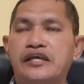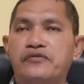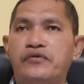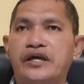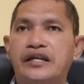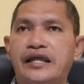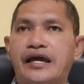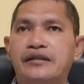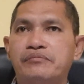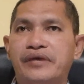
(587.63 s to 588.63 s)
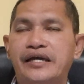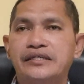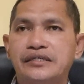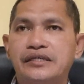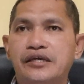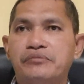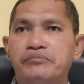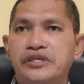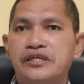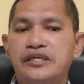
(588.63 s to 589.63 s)
were done by
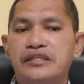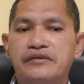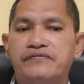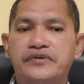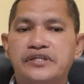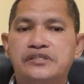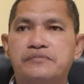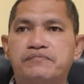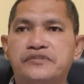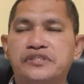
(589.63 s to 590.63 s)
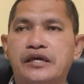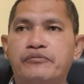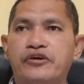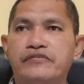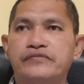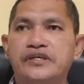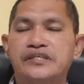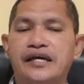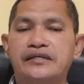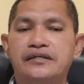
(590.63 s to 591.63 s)
me in the first step of the
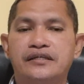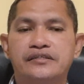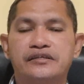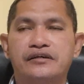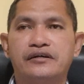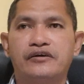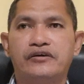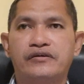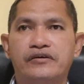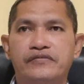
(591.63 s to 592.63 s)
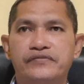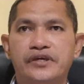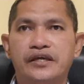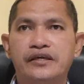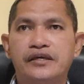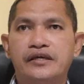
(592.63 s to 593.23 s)
cycles, or of the